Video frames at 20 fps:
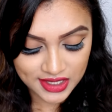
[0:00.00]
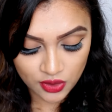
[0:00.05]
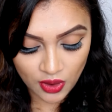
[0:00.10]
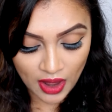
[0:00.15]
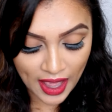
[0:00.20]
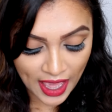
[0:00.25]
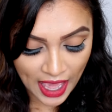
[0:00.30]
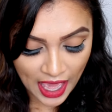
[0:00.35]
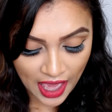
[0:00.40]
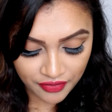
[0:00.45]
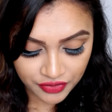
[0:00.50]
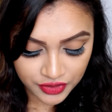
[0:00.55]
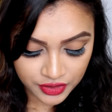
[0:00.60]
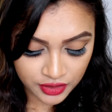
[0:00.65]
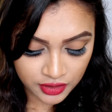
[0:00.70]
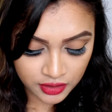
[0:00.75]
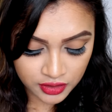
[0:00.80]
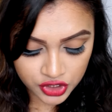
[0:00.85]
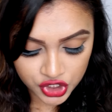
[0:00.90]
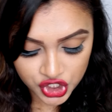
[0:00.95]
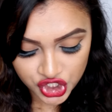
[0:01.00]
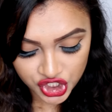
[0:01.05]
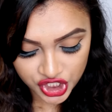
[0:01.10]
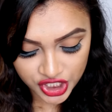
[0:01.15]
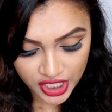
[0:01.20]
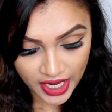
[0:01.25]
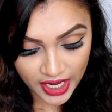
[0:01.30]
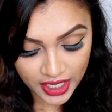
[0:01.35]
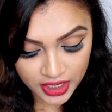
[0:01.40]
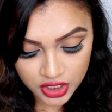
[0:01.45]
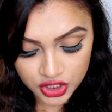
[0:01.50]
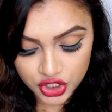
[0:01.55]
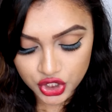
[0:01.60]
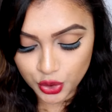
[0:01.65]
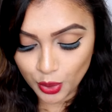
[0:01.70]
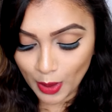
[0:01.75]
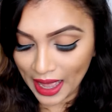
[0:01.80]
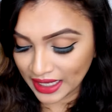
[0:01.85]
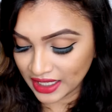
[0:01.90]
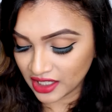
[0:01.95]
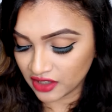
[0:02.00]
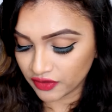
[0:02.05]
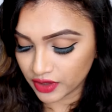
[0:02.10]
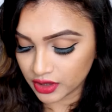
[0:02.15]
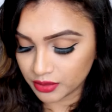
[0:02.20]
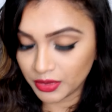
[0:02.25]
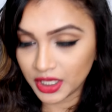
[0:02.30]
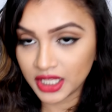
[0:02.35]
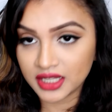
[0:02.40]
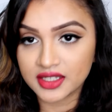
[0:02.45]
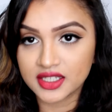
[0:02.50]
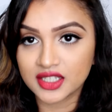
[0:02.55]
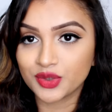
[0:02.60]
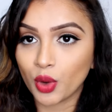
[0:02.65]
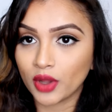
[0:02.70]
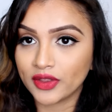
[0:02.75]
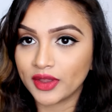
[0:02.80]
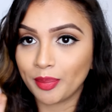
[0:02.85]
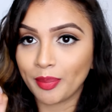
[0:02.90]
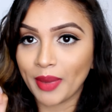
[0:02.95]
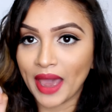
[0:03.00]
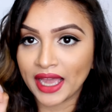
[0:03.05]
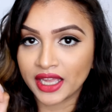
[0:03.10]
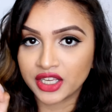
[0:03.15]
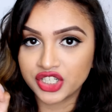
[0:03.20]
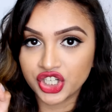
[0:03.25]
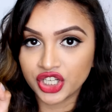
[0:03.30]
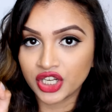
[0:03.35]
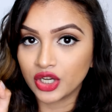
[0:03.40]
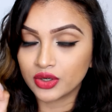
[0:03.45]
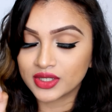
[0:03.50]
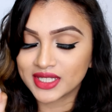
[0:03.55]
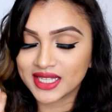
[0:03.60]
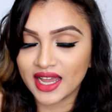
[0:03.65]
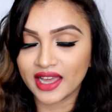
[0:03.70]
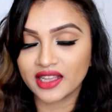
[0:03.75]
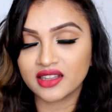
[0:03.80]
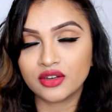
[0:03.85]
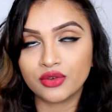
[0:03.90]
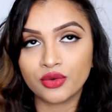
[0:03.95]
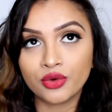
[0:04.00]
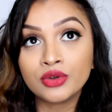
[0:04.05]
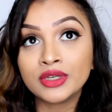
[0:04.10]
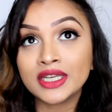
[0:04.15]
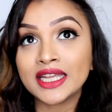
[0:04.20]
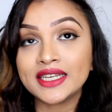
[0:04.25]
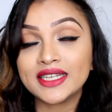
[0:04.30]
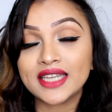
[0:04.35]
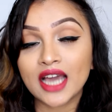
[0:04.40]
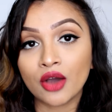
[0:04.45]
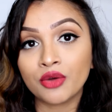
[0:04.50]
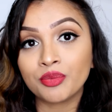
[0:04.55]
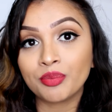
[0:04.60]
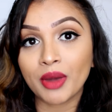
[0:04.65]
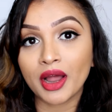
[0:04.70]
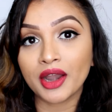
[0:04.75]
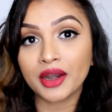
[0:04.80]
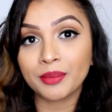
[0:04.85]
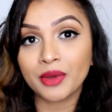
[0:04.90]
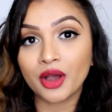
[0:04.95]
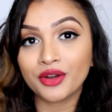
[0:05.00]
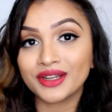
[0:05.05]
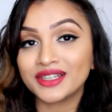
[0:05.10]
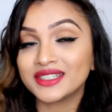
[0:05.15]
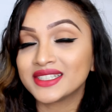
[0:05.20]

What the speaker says: So I have the shade Tawny with me. This is what the packaging looks like. The only down part about